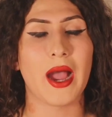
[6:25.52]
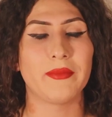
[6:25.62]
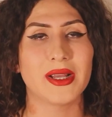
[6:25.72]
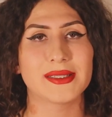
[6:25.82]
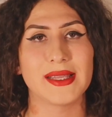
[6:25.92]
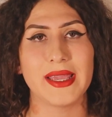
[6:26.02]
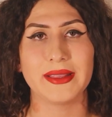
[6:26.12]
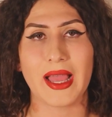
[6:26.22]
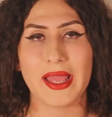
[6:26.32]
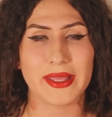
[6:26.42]
I'm not
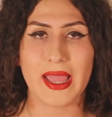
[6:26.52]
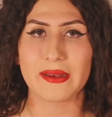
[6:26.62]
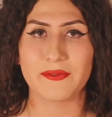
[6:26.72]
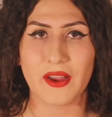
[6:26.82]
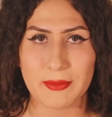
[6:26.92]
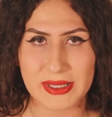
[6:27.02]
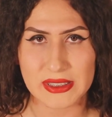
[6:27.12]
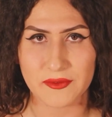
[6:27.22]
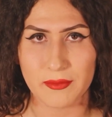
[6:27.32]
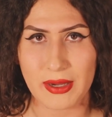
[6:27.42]
saying that I can't find
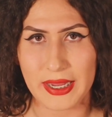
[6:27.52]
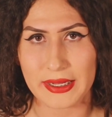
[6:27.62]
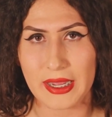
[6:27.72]
myself a bi